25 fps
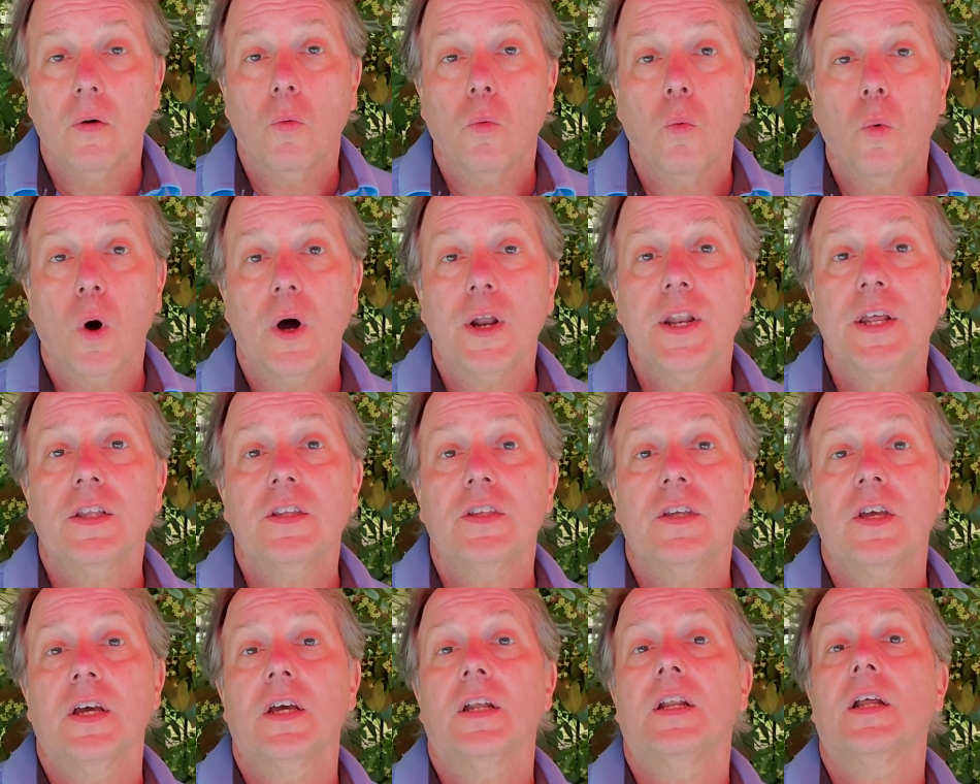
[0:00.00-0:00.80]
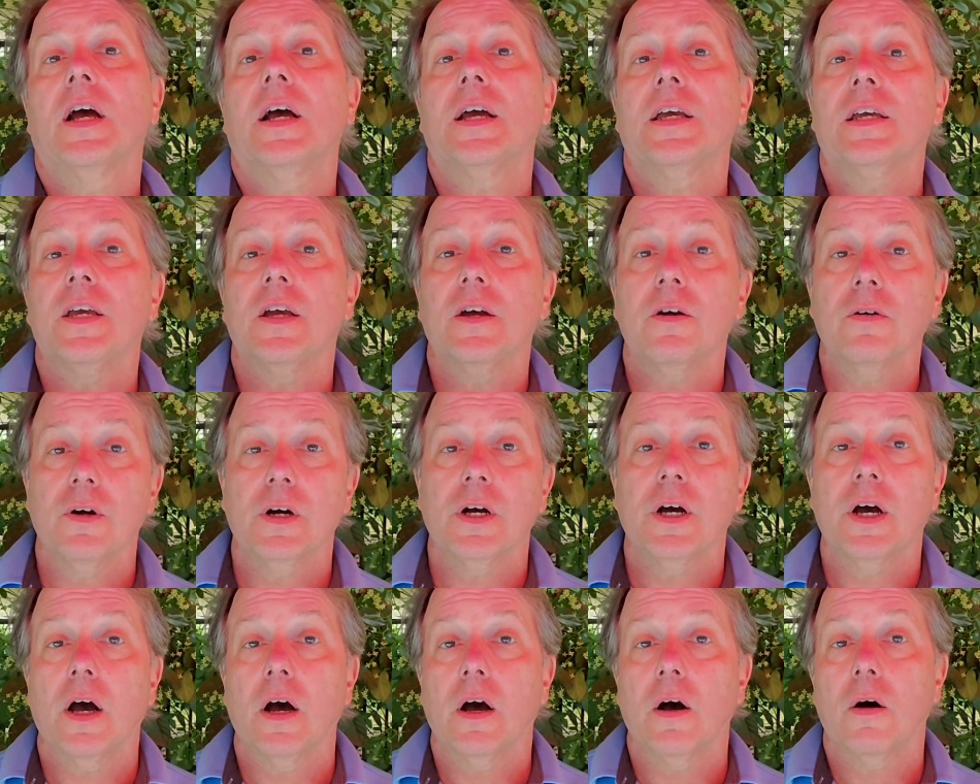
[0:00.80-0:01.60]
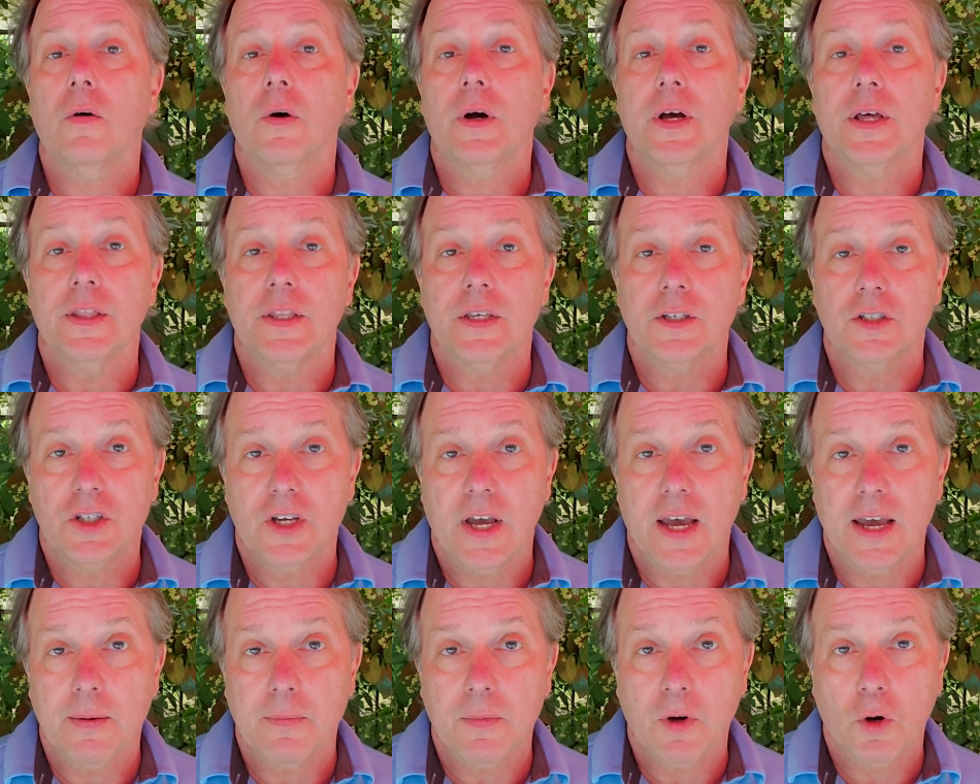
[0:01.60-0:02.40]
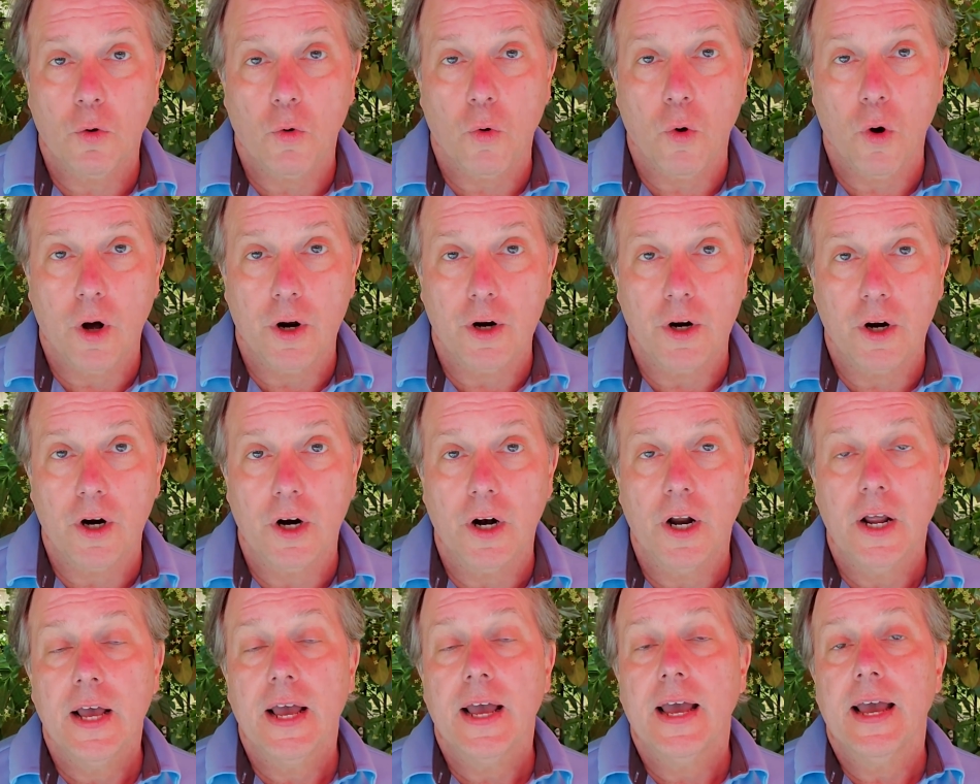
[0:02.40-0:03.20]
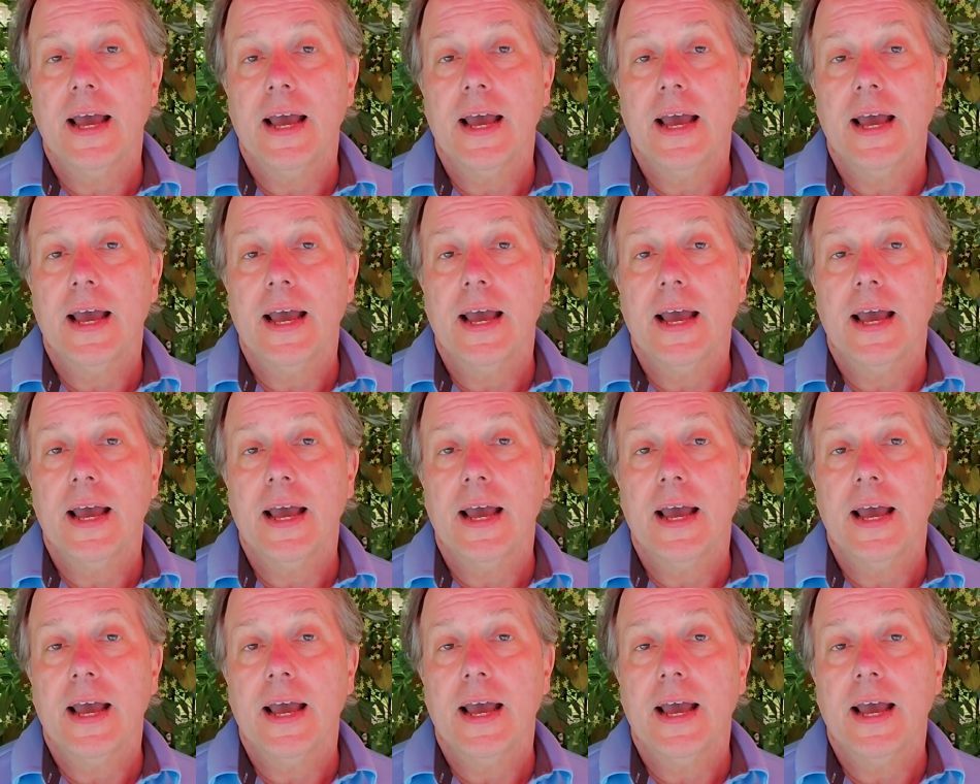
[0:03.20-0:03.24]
what it did a year ago in the same quarter,